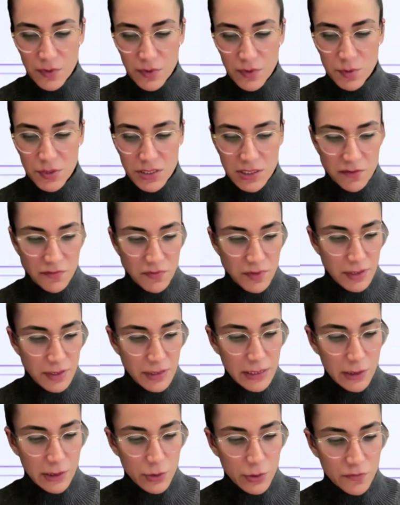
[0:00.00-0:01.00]
We
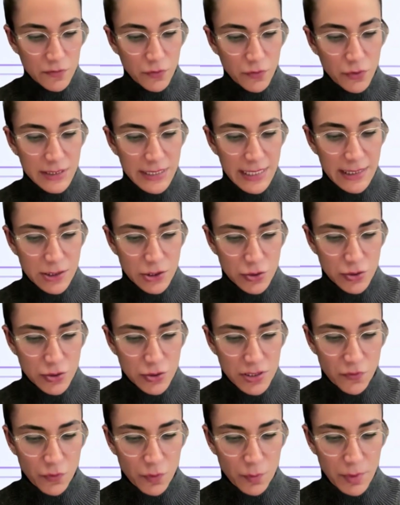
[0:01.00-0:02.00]
specifically looked for data
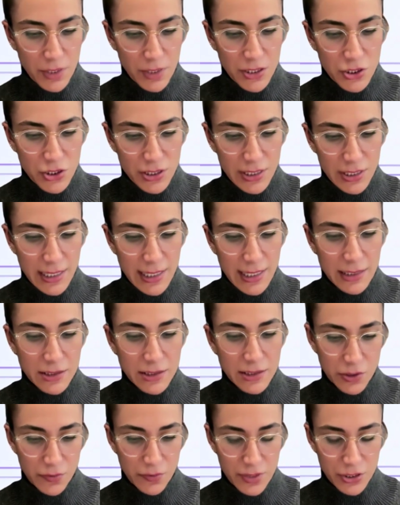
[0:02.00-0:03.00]
transformation and
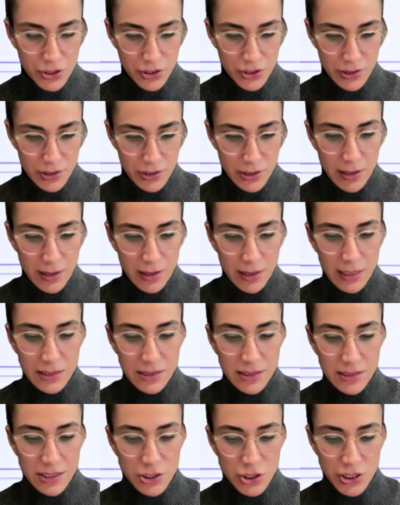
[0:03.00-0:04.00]
integration.
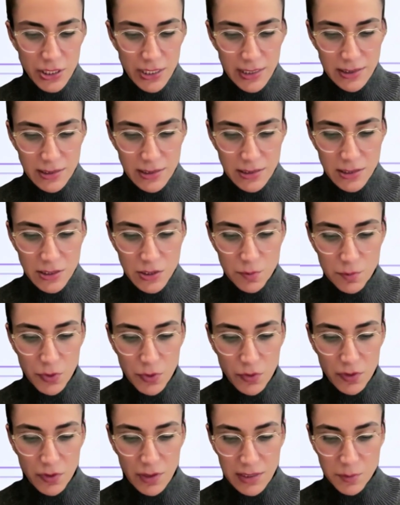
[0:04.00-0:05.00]
In such cases,
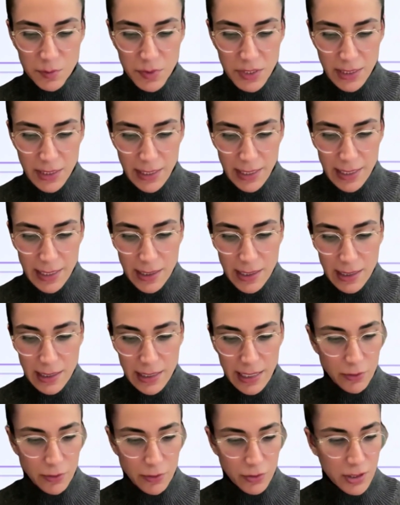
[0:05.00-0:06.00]
both SPK
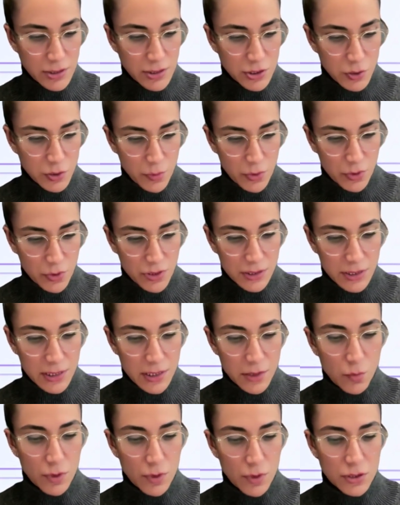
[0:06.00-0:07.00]
and our customers
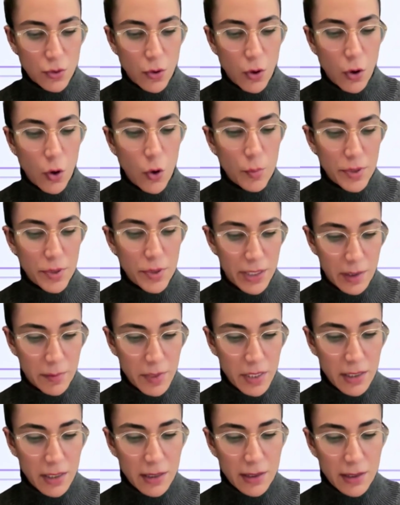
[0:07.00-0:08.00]
didn't want to open
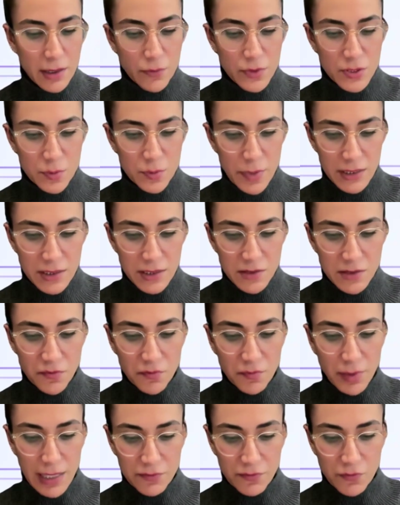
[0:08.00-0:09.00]
up
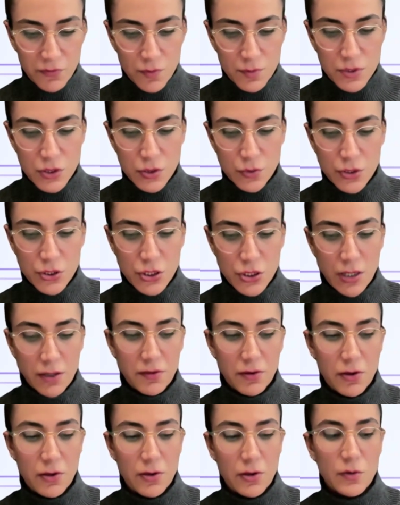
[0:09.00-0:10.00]
respective platforms to each
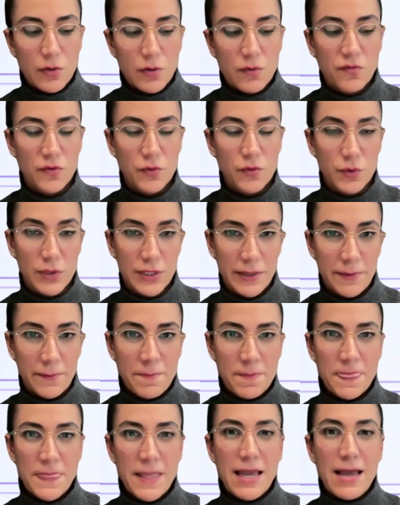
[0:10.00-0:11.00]
other fully.